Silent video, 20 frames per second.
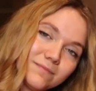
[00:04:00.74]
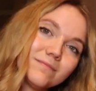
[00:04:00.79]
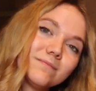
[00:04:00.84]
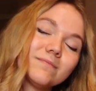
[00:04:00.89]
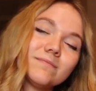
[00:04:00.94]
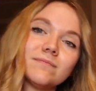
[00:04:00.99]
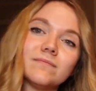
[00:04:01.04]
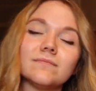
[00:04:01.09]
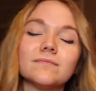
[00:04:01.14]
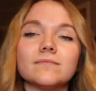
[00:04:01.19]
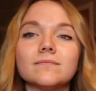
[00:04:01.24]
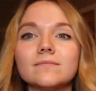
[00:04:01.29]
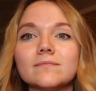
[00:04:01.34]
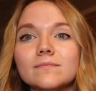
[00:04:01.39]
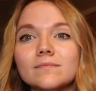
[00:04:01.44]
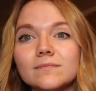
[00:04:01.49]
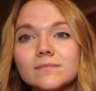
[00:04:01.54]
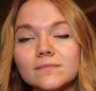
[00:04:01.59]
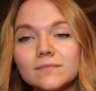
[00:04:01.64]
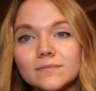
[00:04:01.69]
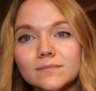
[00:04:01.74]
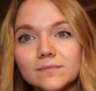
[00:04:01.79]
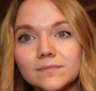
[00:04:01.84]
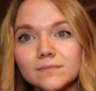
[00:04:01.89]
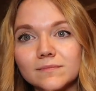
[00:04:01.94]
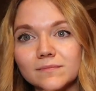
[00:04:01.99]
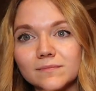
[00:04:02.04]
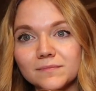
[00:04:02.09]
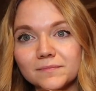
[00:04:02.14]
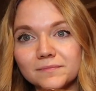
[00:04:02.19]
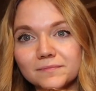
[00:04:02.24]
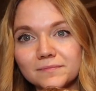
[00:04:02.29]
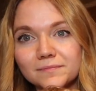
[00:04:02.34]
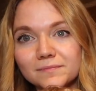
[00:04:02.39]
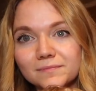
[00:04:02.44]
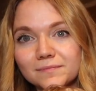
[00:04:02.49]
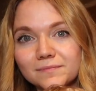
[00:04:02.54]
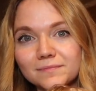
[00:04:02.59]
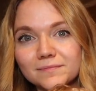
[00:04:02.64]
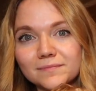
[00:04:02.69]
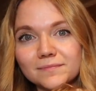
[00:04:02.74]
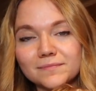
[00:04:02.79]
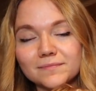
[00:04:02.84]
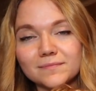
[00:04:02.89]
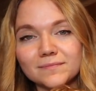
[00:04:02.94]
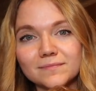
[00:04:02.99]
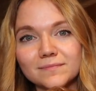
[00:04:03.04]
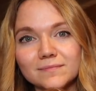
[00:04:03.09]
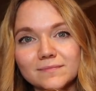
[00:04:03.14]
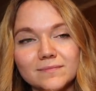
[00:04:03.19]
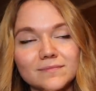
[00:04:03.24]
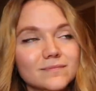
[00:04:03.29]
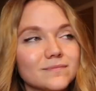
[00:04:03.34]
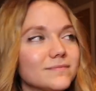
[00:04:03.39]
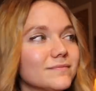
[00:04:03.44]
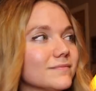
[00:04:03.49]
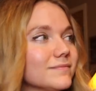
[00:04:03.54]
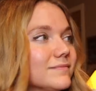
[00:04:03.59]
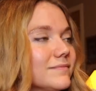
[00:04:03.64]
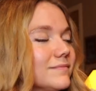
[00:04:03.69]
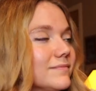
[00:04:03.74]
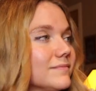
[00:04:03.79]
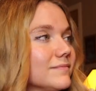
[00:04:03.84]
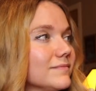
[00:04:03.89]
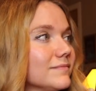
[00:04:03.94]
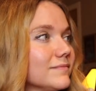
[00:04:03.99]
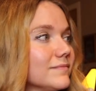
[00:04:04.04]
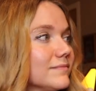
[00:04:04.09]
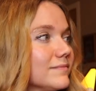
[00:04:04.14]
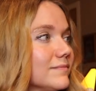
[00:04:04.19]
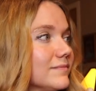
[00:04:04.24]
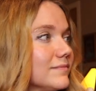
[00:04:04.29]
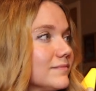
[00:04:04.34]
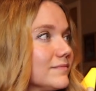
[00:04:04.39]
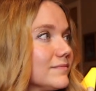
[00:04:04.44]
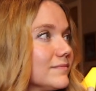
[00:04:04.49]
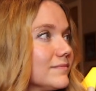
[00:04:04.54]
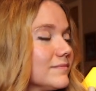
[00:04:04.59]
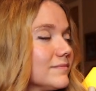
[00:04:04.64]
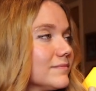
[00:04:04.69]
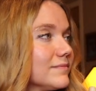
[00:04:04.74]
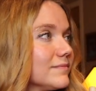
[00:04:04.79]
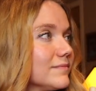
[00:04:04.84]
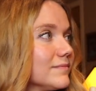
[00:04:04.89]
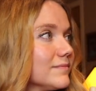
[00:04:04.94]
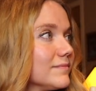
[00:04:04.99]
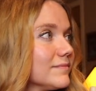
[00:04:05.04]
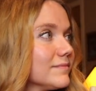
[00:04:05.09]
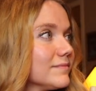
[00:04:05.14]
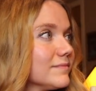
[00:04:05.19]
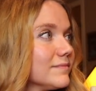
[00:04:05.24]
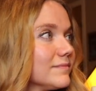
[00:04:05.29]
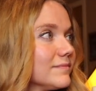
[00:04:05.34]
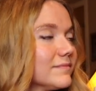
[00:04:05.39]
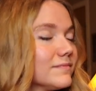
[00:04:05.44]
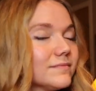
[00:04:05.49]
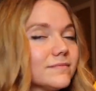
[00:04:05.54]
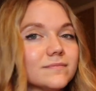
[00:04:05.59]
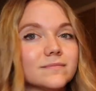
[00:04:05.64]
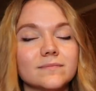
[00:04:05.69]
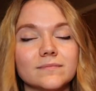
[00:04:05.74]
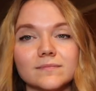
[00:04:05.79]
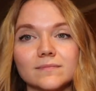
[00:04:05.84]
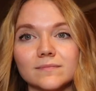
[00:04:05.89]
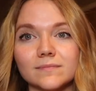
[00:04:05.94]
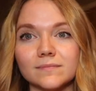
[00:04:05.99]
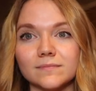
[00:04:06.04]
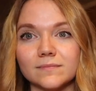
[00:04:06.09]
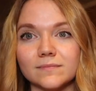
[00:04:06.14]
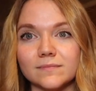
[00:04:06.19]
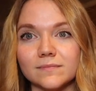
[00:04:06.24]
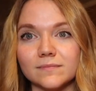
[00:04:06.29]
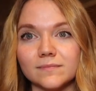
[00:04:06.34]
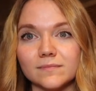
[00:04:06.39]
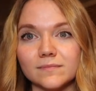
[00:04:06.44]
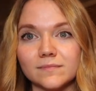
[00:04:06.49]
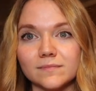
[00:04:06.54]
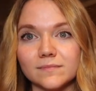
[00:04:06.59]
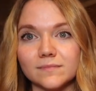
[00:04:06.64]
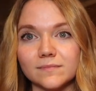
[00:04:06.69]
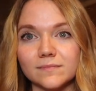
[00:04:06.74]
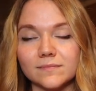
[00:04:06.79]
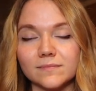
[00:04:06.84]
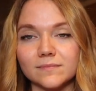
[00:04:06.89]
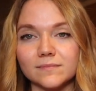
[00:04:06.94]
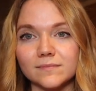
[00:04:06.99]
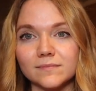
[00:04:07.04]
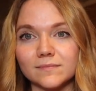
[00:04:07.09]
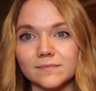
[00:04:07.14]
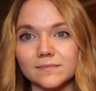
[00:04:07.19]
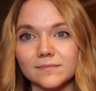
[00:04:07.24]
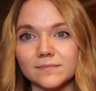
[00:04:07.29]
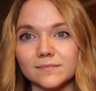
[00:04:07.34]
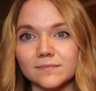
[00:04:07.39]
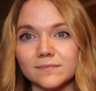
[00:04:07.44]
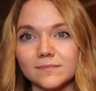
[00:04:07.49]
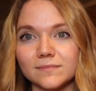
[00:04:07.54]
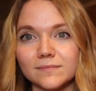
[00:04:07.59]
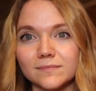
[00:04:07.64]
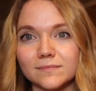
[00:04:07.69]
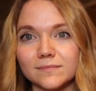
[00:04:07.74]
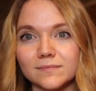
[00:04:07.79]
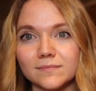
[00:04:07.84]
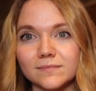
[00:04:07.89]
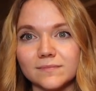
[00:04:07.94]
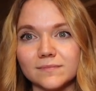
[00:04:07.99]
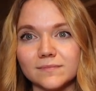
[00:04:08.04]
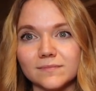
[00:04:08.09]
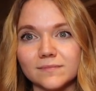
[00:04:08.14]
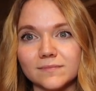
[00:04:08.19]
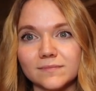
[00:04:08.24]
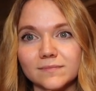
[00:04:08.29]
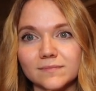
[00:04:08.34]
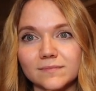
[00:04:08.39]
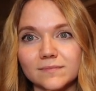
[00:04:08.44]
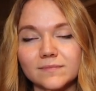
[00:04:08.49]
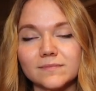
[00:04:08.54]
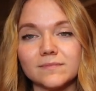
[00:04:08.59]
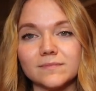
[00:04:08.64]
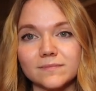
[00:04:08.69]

(not speaking)